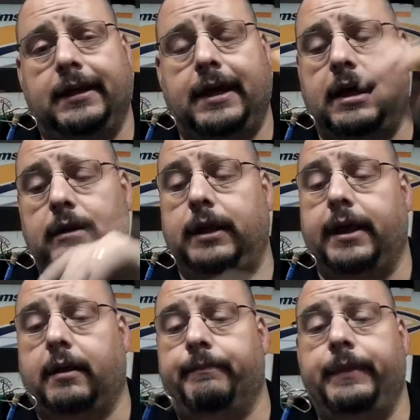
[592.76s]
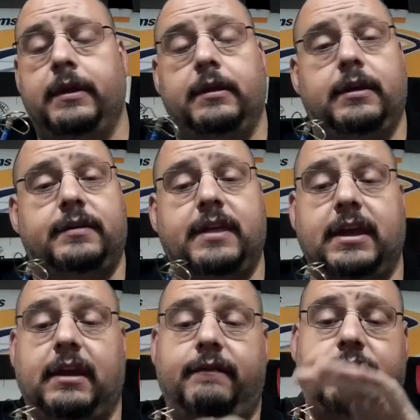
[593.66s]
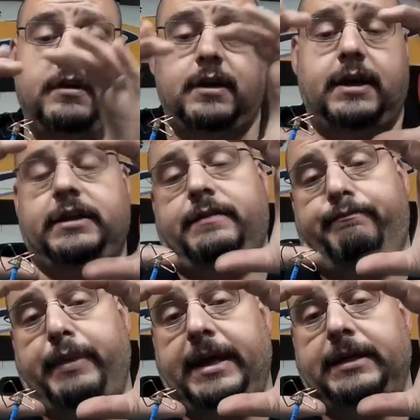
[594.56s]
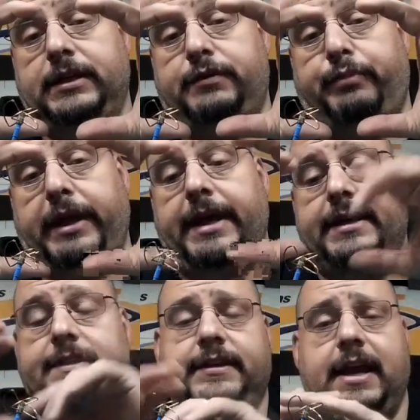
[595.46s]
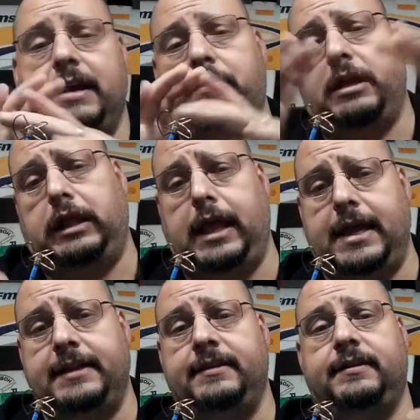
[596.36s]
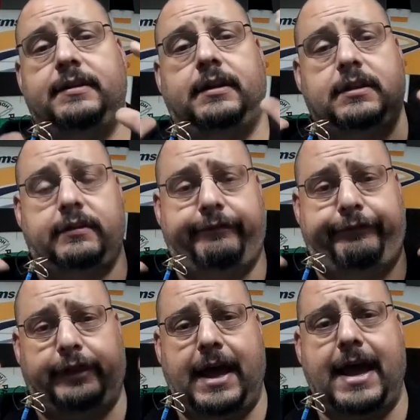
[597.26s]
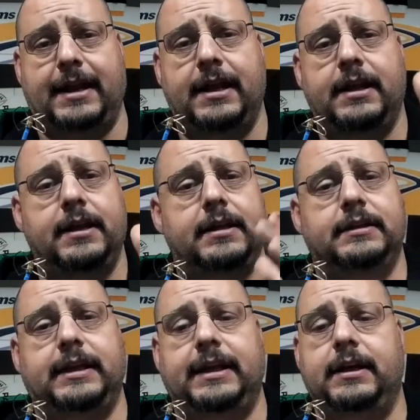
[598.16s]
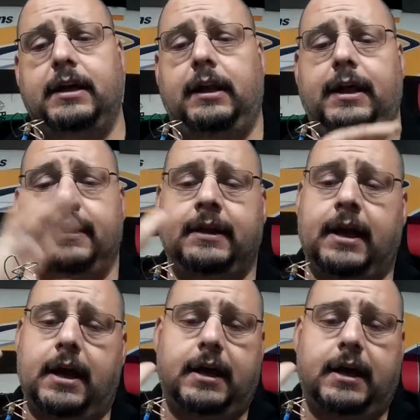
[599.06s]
I don't like them. This thing gives you a nice big display inside with a lens, and it's a flat deal, and